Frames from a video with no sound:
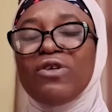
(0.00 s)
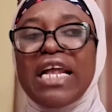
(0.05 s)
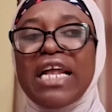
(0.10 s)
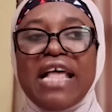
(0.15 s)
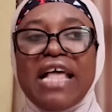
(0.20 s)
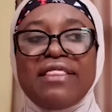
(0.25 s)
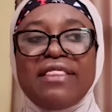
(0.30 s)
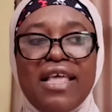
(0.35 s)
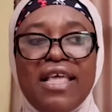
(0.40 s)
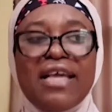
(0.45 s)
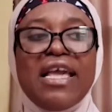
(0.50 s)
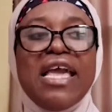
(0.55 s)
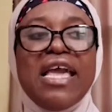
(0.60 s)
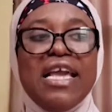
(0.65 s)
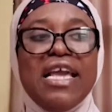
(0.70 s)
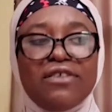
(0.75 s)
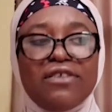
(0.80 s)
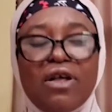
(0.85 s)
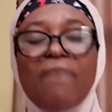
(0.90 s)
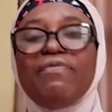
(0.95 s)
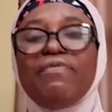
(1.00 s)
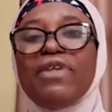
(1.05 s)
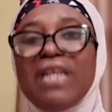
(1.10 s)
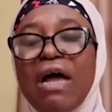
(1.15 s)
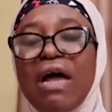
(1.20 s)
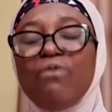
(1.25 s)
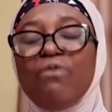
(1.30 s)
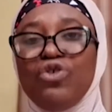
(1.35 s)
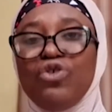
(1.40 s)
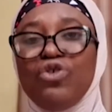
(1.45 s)
And I think it's something
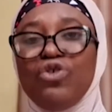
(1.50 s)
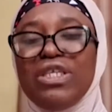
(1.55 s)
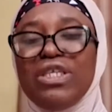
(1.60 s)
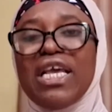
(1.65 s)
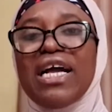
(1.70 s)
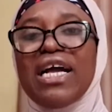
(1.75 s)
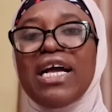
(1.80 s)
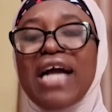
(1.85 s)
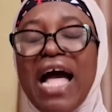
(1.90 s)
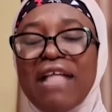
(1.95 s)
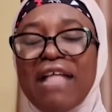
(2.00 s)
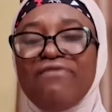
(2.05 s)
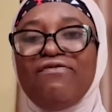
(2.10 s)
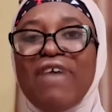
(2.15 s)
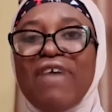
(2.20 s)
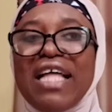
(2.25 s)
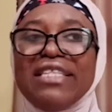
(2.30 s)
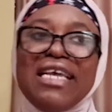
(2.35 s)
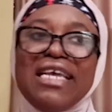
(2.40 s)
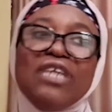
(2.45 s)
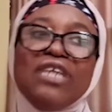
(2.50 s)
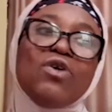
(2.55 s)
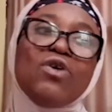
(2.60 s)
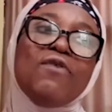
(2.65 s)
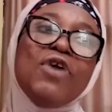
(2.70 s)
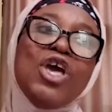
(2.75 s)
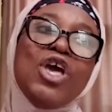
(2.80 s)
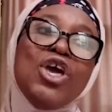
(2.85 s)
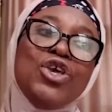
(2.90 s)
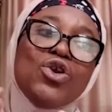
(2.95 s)
that we should take advantage of.
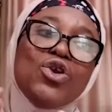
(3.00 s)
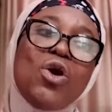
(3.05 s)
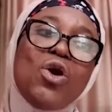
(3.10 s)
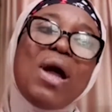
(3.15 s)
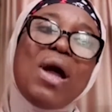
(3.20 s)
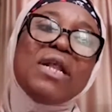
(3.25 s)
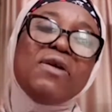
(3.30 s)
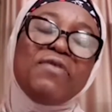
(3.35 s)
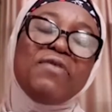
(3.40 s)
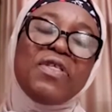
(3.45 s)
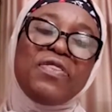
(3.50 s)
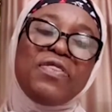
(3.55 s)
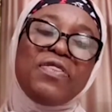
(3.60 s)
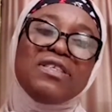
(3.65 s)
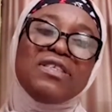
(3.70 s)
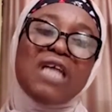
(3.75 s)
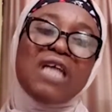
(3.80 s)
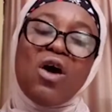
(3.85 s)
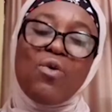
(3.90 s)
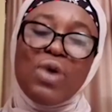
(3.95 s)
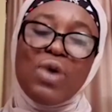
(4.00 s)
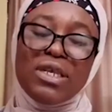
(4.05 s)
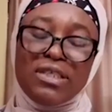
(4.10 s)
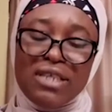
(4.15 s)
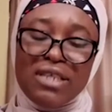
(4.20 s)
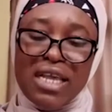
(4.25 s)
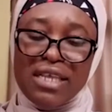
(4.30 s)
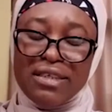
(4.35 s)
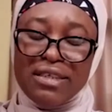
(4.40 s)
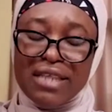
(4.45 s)
One of the things I always
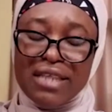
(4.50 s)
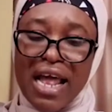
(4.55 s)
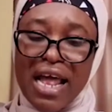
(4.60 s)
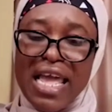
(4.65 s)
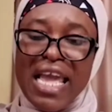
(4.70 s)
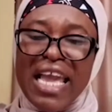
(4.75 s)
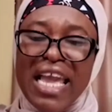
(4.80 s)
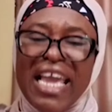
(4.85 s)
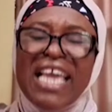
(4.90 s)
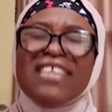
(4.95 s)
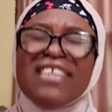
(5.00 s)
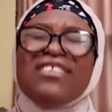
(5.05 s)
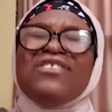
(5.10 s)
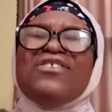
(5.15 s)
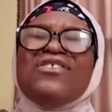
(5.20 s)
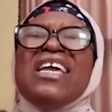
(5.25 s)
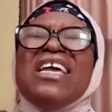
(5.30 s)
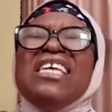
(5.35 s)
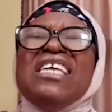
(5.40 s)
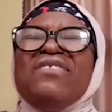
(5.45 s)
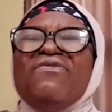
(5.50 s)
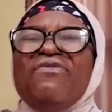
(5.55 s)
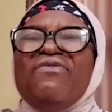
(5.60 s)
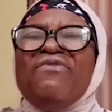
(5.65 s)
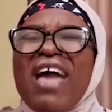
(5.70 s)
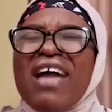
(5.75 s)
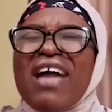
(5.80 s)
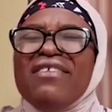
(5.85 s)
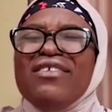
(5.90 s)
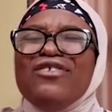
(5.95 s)
say is that history is
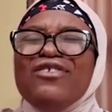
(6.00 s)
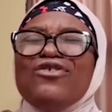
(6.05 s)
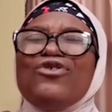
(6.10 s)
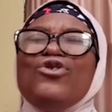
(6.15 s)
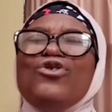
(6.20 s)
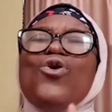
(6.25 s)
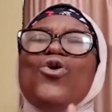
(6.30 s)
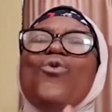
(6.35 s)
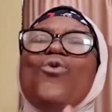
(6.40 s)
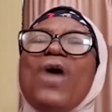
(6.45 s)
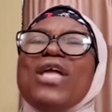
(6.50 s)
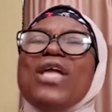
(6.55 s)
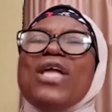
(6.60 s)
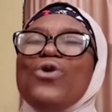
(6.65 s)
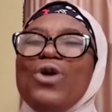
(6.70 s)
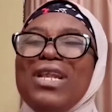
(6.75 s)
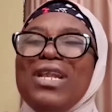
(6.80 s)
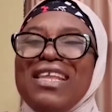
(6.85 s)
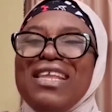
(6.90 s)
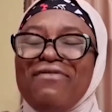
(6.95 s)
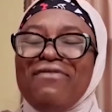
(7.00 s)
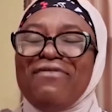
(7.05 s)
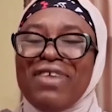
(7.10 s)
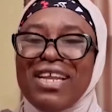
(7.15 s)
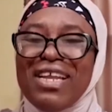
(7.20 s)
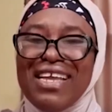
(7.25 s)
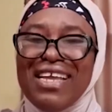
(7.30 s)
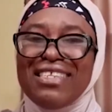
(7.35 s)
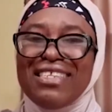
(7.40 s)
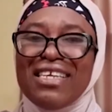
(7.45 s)
very slow when you're
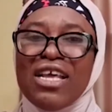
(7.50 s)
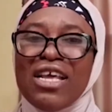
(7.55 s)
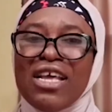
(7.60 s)
living it.